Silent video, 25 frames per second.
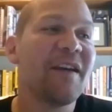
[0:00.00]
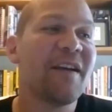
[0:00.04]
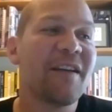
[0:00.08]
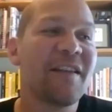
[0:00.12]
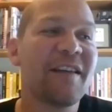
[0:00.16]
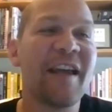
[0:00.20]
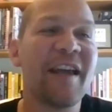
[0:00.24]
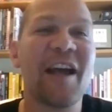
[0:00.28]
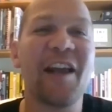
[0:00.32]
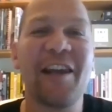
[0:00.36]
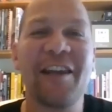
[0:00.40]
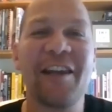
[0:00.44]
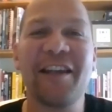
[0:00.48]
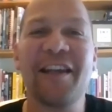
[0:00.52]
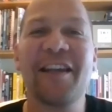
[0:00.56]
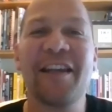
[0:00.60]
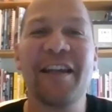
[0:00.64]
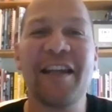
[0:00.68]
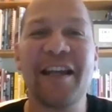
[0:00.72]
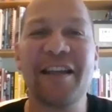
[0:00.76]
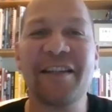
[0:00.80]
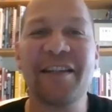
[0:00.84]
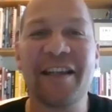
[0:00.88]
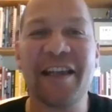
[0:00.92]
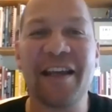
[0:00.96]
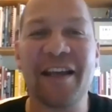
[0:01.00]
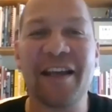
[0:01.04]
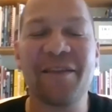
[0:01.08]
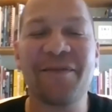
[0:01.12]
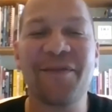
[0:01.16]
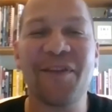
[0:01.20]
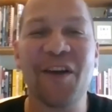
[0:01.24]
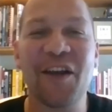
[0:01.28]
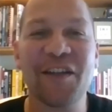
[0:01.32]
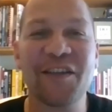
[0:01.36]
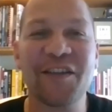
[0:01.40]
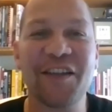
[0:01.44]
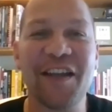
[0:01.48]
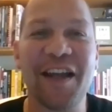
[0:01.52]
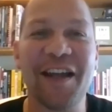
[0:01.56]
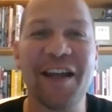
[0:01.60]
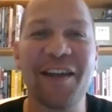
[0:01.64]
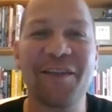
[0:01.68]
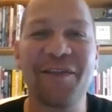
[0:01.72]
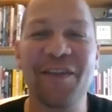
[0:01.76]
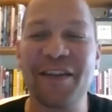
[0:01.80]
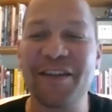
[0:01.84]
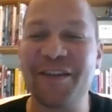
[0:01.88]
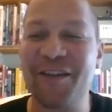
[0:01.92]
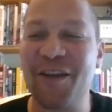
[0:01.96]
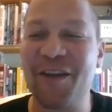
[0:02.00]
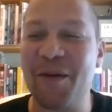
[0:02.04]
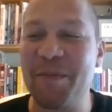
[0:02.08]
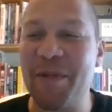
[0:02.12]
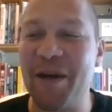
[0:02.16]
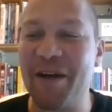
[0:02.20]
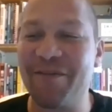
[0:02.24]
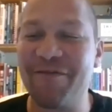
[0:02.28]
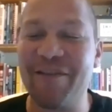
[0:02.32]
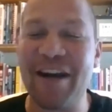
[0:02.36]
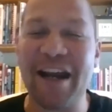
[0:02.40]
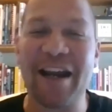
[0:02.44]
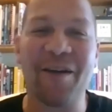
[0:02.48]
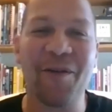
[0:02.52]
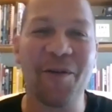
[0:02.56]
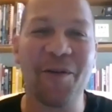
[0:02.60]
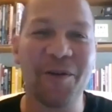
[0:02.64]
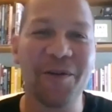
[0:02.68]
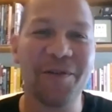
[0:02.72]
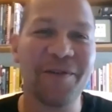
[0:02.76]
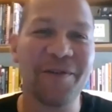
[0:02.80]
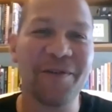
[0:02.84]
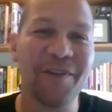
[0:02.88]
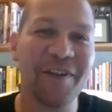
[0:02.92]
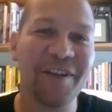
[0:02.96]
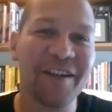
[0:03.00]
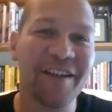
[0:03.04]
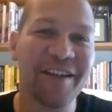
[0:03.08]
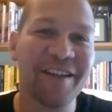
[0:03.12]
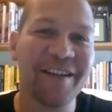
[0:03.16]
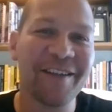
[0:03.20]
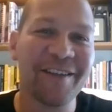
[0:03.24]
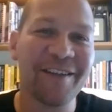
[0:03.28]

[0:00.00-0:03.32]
yeah, a year to get a first sale, I think it's got to be a record for